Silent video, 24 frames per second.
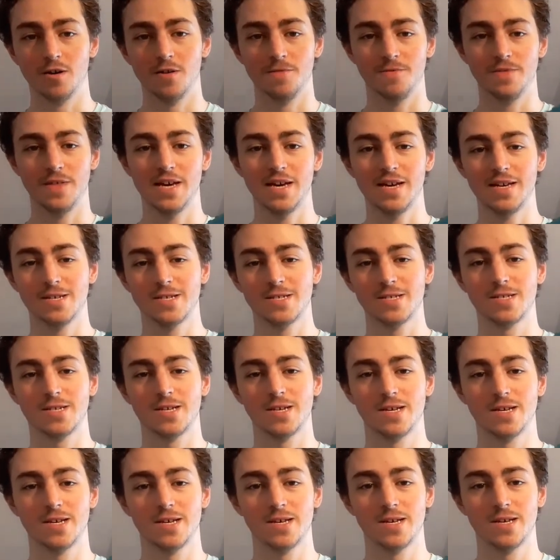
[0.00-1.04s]
This
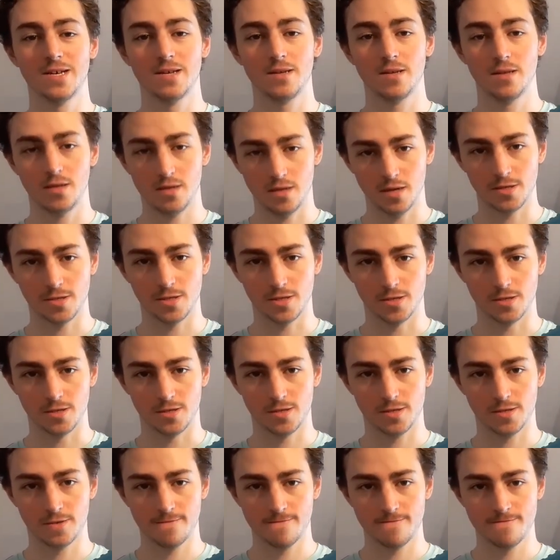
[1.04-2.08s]

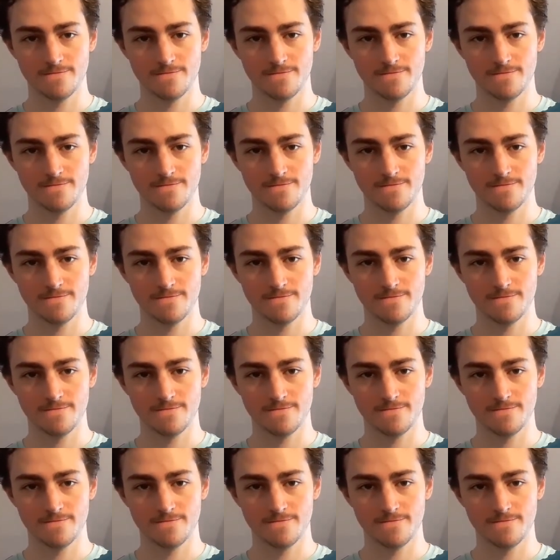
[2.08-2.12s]
doesn't.